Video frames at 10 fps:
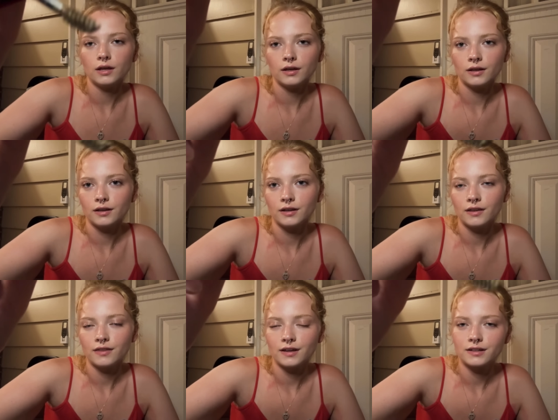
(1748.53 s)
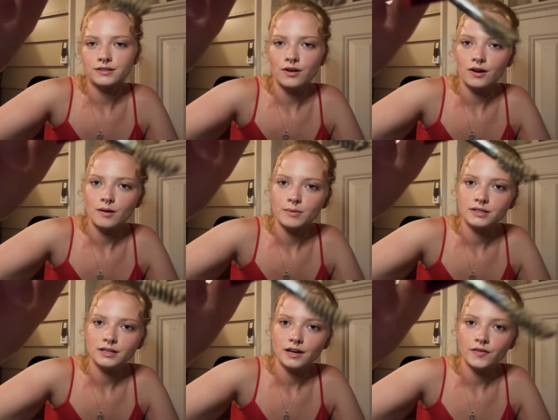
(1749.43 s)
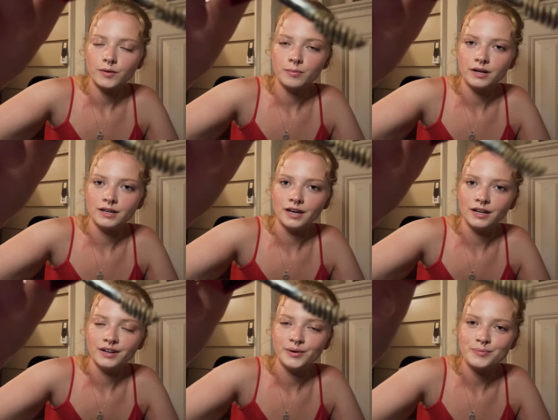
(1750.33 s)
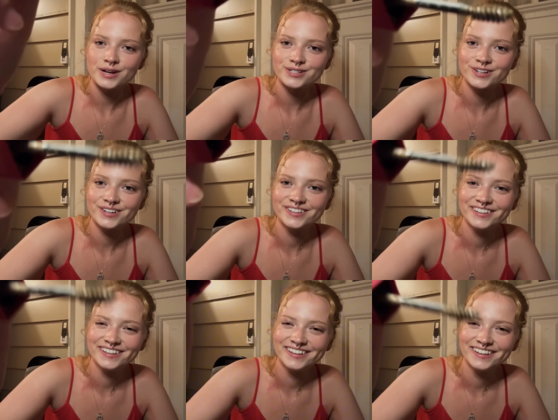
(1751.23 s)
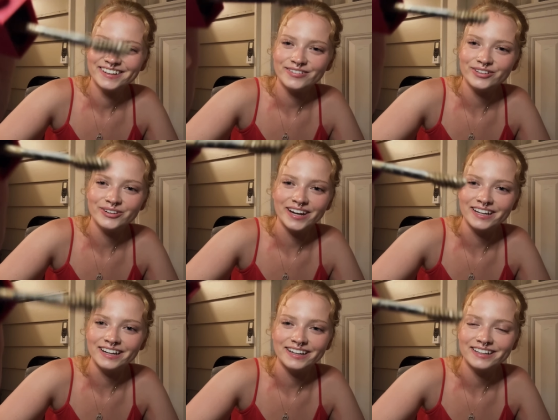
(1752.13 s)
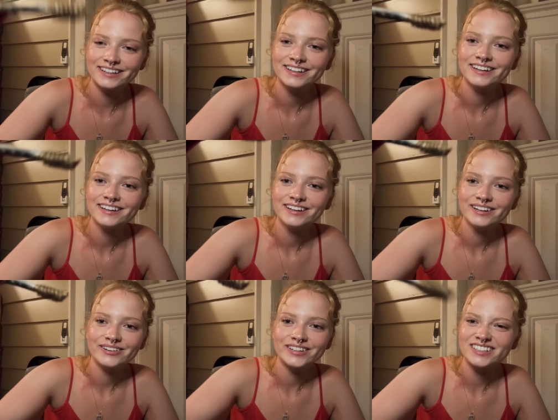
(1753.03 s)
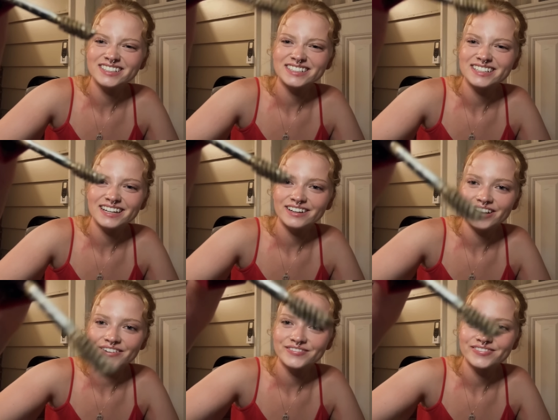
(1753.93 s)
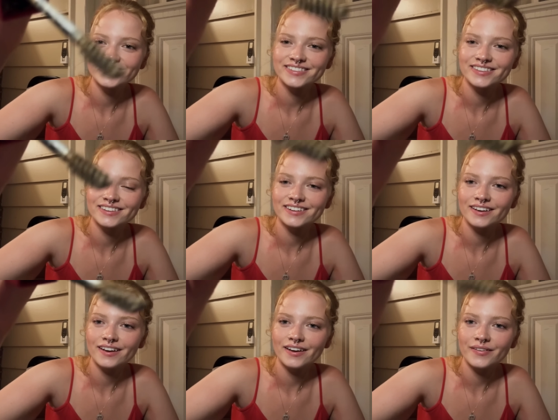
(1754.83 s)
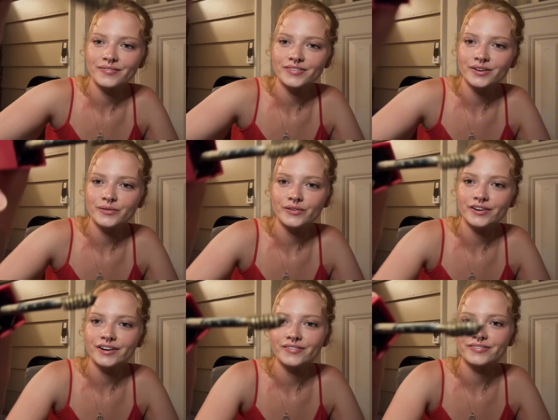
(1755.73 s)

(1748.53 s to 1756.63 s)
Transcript: and I think it's all coming together. But again, no pressure. If you hate it, we'll just take it off. Okay, don't worry.